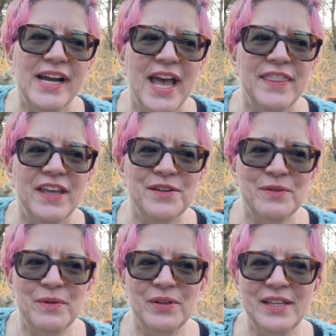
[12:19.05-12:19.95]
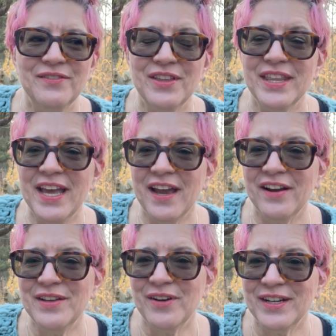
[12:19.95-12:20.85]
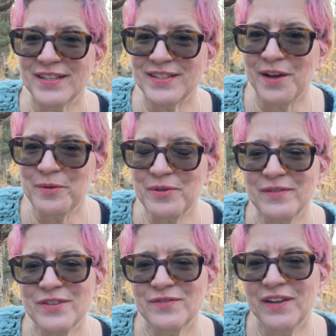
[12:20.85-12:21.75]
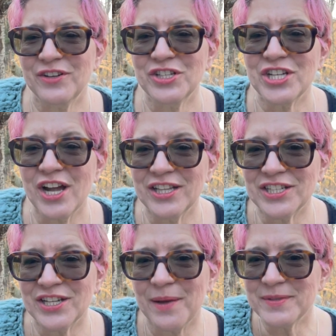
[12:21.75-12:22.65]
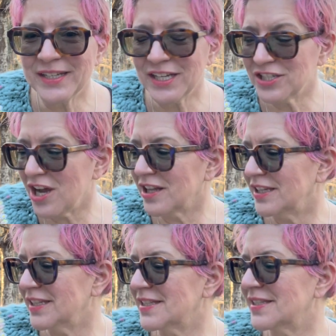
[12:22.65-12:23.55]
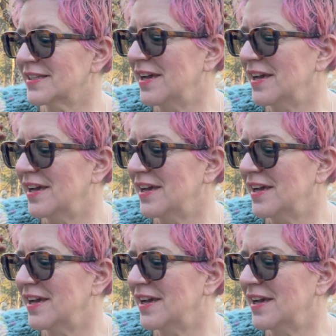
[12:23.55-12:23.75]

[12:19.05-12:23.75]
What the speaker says: And then when we were leaving there, he wanted to stop at one of his favorite chocolate shops and get chocolates.